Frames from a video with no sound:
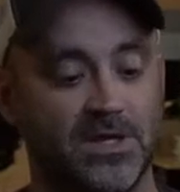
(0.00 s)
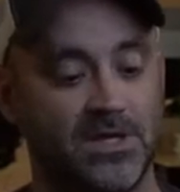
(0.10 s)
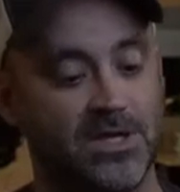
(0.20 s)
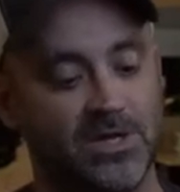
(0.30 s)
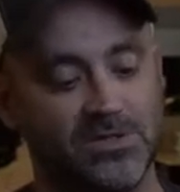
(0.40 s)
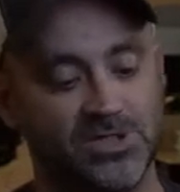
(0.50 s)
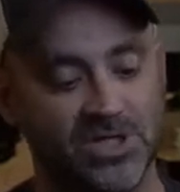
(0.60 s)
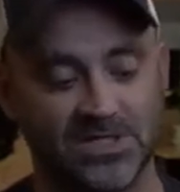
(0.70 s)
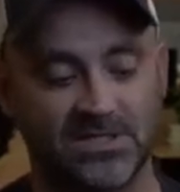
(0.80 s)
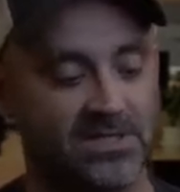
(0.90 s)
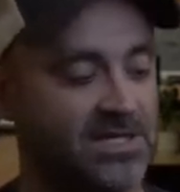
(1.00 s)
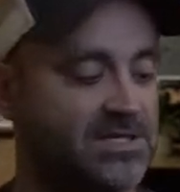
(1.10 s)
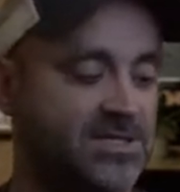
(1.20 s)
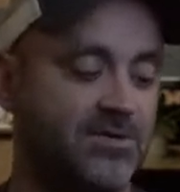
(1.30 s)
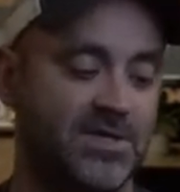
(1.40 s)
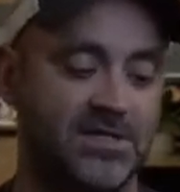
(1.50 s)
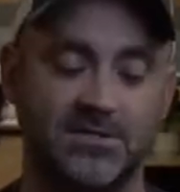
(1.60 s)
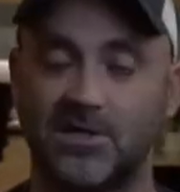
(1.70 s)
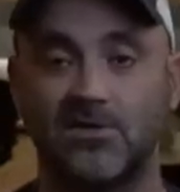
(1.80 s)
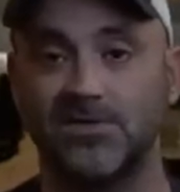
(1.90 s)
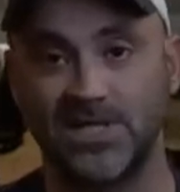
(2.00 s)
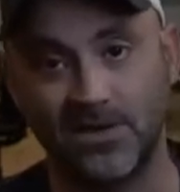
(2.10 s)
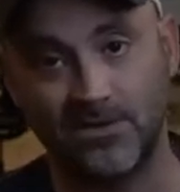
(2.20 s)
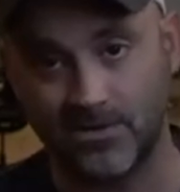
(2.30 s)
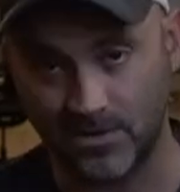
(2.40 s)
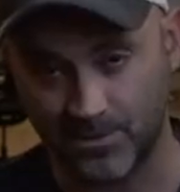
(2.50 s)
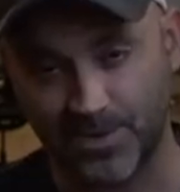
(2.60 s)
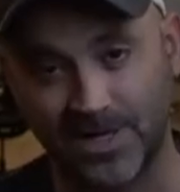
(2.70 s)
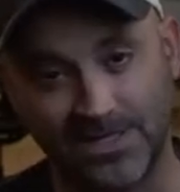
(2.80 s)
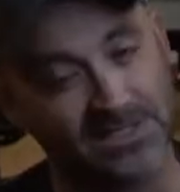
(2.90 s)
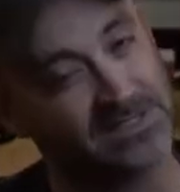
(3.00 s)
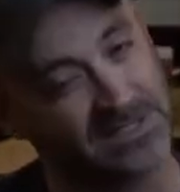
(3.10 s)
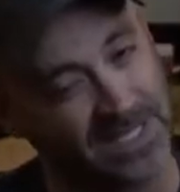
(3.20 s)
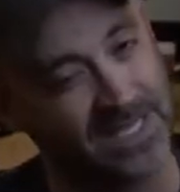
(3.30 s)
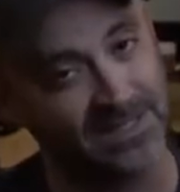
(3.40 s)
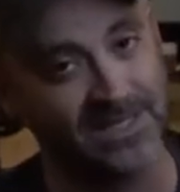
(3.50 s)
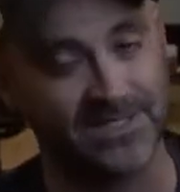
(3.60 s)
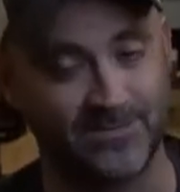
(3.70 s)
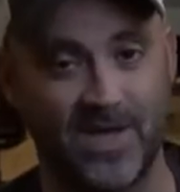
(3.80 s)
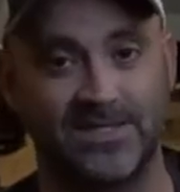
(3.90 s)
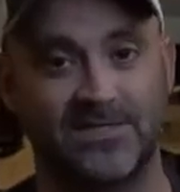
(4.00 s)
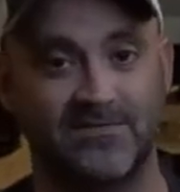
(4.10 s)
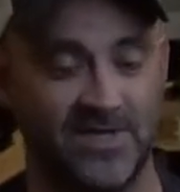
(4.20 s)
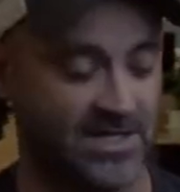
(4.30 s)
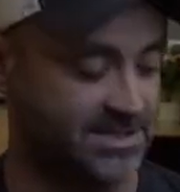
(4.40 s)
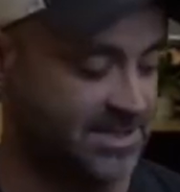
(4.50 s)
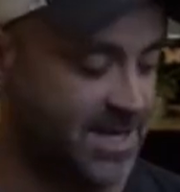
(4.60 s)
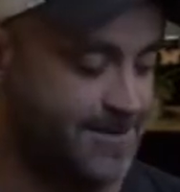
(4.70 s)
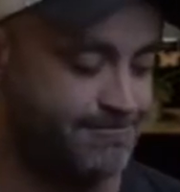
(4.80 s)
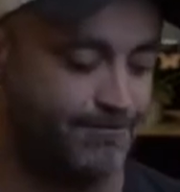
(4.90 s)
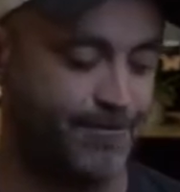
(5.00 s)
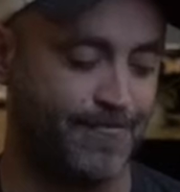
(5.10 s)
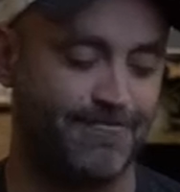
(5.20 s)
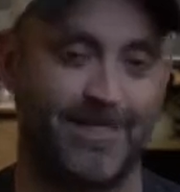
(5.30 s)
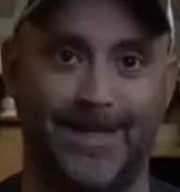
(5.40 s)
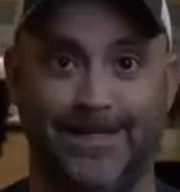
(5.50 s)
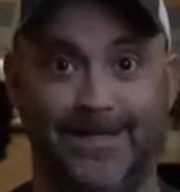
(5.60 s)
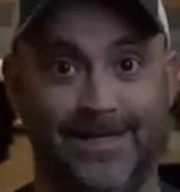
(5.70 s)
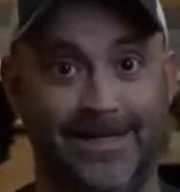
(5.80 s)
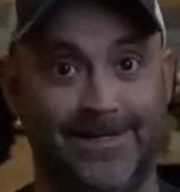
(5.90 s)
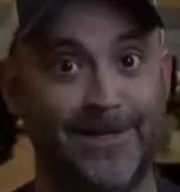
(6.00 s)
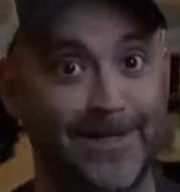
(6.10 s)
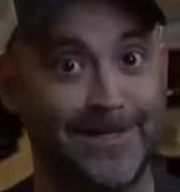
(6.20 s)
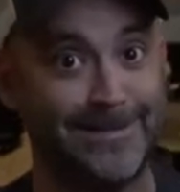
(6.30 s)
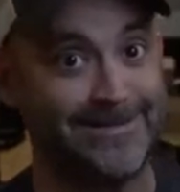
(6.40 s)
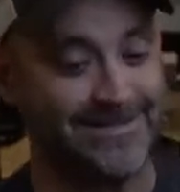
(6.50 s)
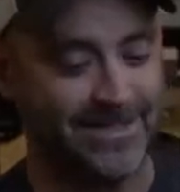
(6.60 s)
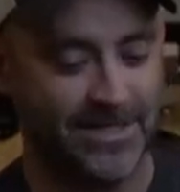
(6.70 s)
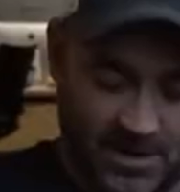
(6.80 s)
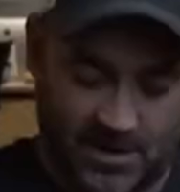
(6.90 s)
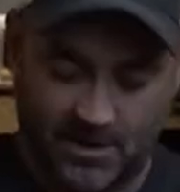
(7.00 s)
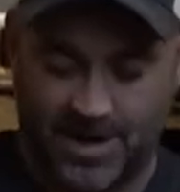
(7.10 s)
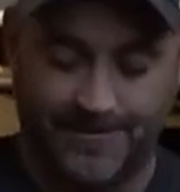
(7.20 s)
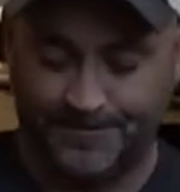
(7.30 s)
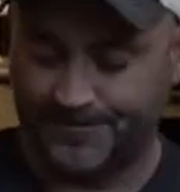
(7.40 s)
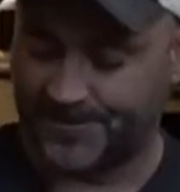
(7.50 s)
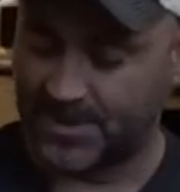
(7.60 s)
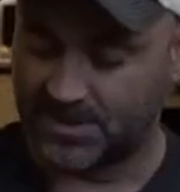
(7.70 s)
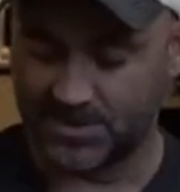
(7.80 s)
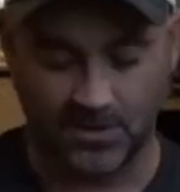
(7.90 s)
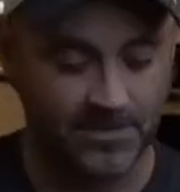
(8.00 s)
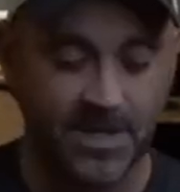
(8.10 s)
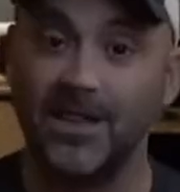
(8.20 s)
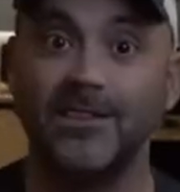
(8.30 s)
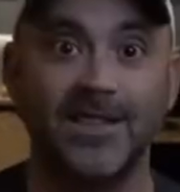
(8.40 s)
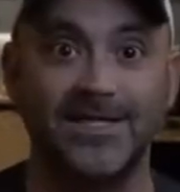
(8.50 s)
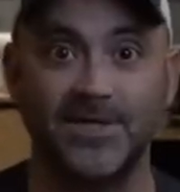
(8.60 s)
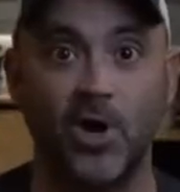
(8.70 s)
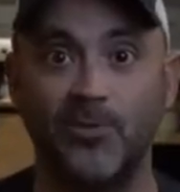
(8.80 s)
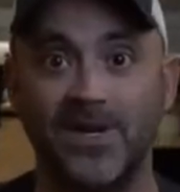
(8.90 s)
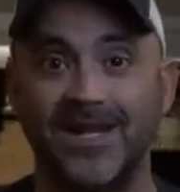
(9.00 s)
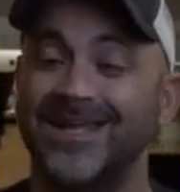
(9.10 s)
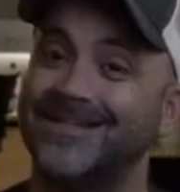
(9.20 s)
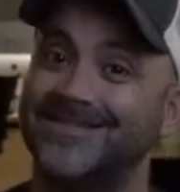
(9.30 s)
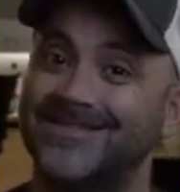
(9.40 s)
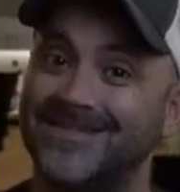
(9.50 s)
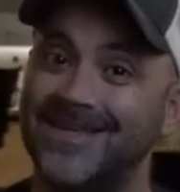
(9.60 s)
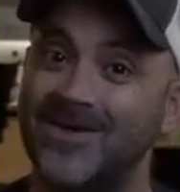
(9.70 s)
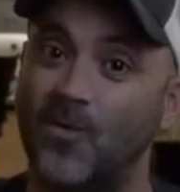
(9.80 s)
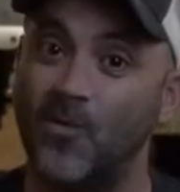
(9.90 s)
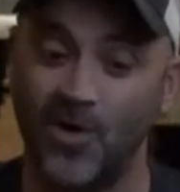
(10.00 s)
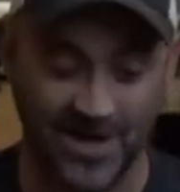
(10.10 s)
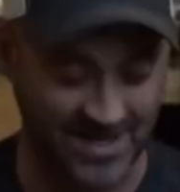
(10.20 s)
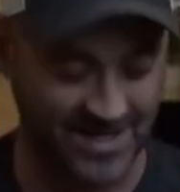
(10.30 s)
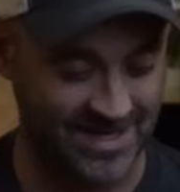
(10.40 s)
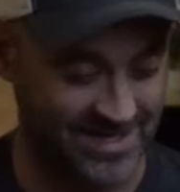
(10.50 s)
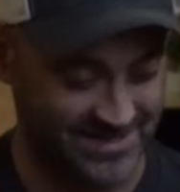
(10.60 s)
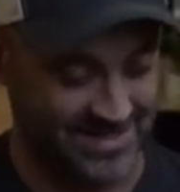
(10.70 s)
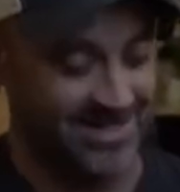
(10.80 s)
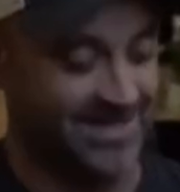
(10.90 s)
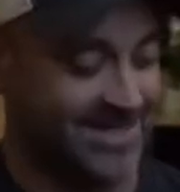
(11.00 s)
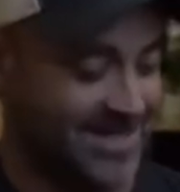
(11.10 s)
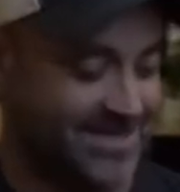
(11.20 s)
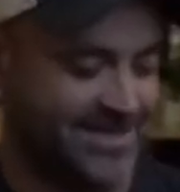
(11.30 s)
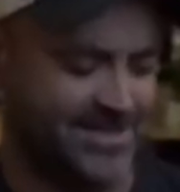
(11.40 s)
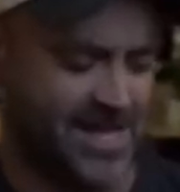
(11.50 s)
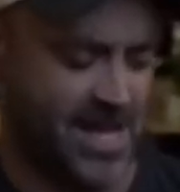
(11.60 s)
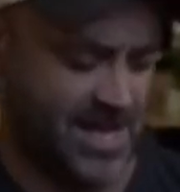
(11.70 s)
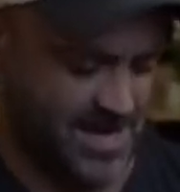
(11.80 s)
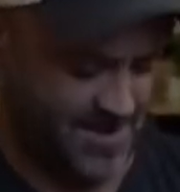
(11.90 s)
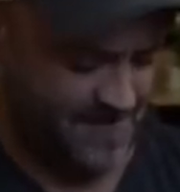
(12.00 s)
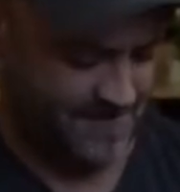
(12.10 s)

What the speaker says: you know, just these two things alone tell you that the product is likely expensive inside. Not ours. All right, so let's open it and see what is inside.